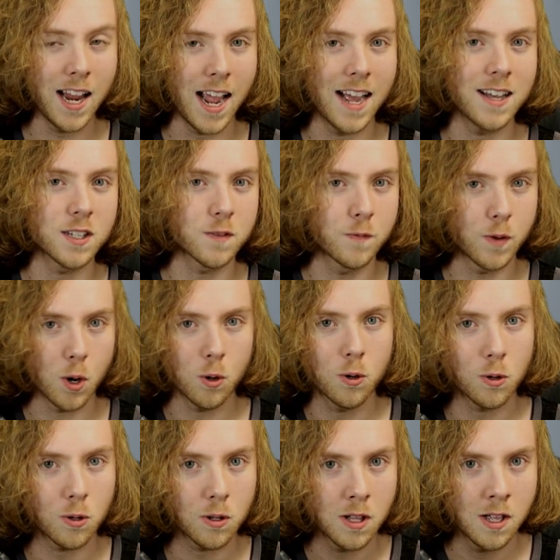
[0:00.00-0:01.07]
as
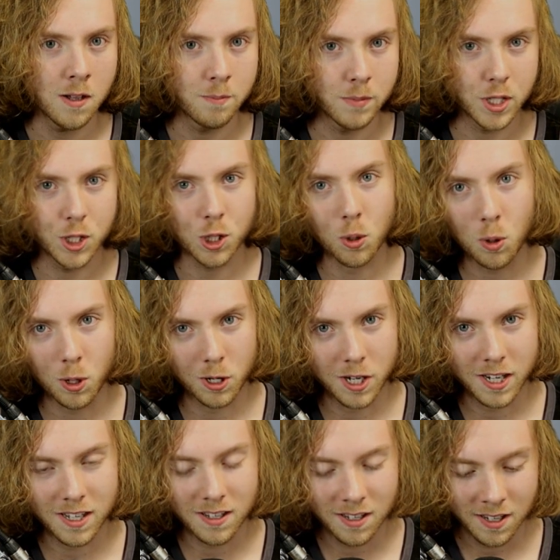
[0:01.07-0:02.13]
vocal
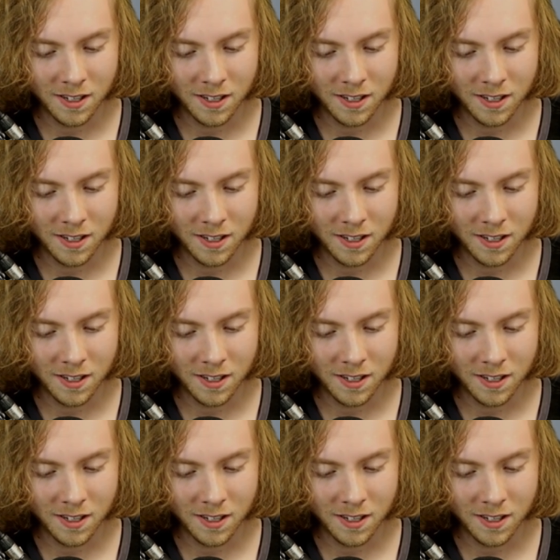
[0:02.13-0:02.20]
majority,